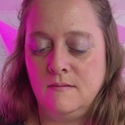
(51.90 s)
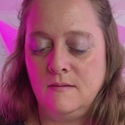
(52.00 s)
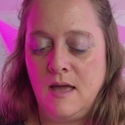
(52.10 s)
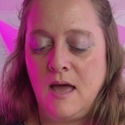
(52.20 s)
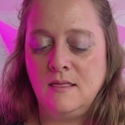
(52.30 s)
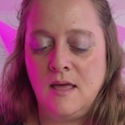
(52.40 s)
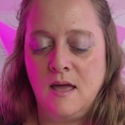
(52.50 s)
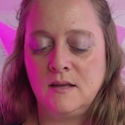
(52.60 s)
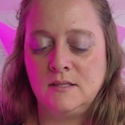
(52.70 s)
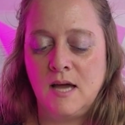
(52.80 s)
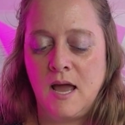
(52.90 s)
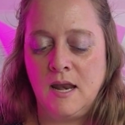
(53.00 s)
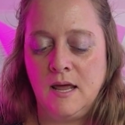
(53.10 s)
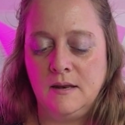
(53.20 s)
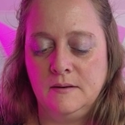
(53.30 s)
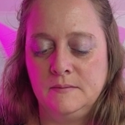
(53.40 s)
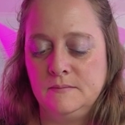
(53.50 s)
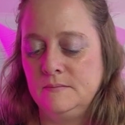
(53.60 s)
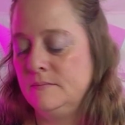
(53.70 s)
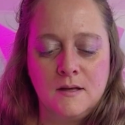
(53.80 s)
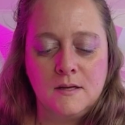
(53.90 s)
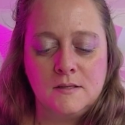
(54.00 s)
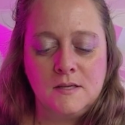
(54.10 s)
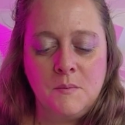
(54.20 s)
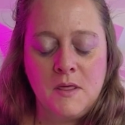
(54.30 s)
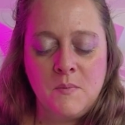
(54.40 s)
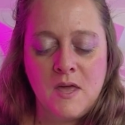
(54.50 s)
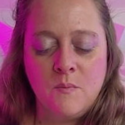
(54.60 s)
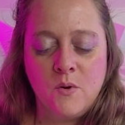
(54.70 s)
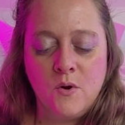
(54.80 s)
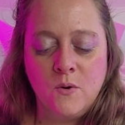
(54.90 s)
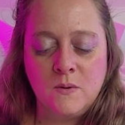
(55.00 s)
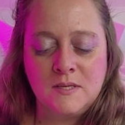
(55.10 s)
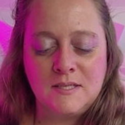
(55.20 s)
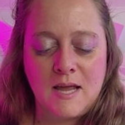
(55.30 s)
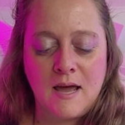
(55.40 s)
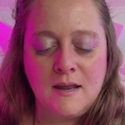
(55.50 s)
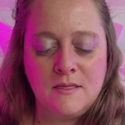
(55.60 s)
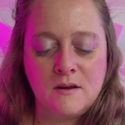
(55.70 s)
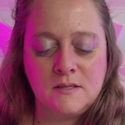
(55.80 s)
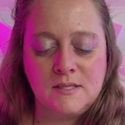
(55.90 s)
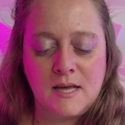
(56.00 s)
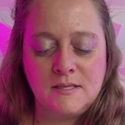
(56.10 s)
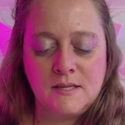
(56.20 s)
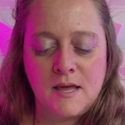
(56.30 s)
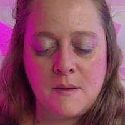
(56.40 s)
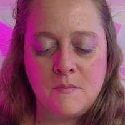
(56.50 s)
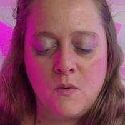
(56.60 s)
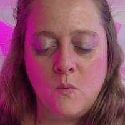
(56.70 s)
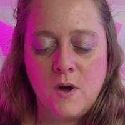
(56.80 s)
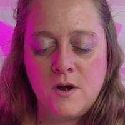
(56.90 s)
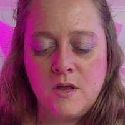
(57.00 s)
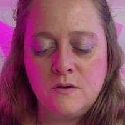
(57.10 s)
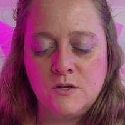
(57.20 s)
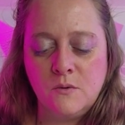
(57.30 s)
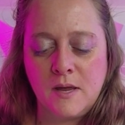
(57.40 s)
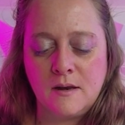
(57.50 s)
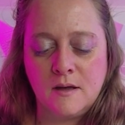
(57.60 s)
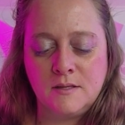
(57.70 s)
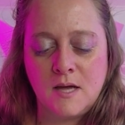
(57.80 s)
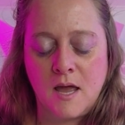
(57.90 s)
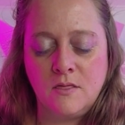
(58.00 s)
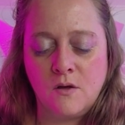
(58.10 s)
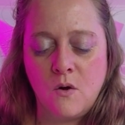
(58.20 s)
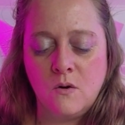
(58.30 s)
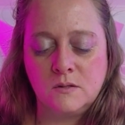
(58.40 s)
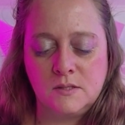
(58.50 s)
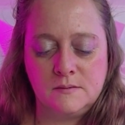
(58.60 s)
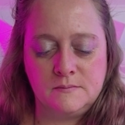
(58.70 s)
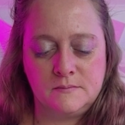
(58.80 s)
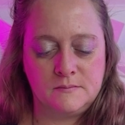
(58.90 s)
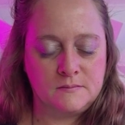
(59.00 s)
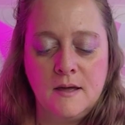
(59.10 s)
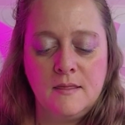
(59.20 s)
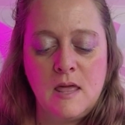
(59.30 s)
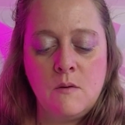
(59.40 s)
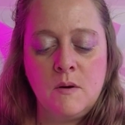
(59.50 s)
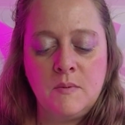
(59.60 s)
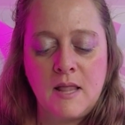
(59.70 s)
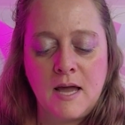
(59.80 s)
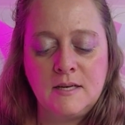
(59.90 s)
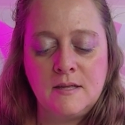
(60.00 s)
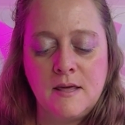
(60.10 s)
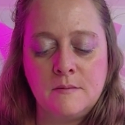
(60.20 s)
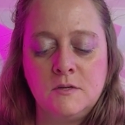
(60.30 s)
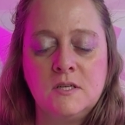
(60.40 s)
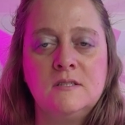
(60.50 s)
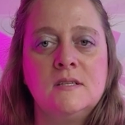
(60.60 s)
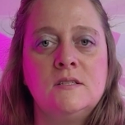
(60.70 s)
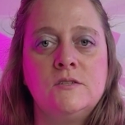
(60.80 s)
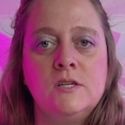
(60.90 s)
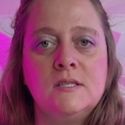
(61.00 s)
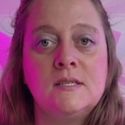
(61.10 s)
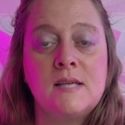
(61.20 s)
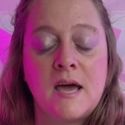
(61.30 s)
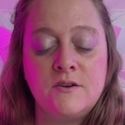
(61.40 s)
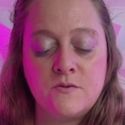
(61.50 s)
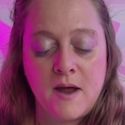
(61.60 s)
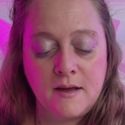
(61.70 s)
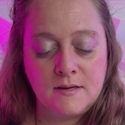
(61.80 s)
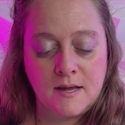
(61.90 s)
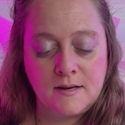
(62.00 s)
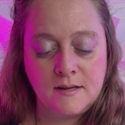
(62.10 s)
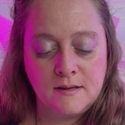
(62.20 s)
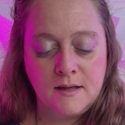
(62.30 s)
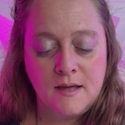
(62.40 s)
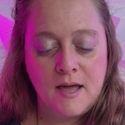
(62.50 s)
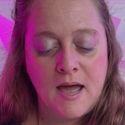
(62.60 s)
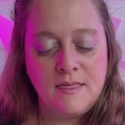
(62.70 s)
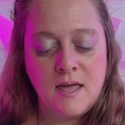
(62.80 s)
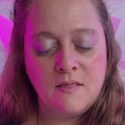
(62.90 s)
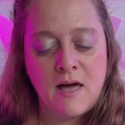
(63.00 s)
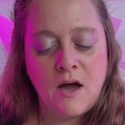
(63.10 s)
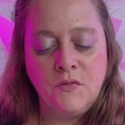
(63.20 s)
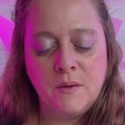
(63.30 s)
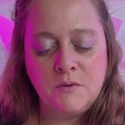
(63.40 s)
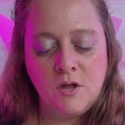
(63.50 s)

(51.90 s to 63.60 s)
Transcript: and they untied it. Some of the people who were standing there said to them, "What are you doing untying the colt?" They replied to them just as Jesus had directed, and they allowed them to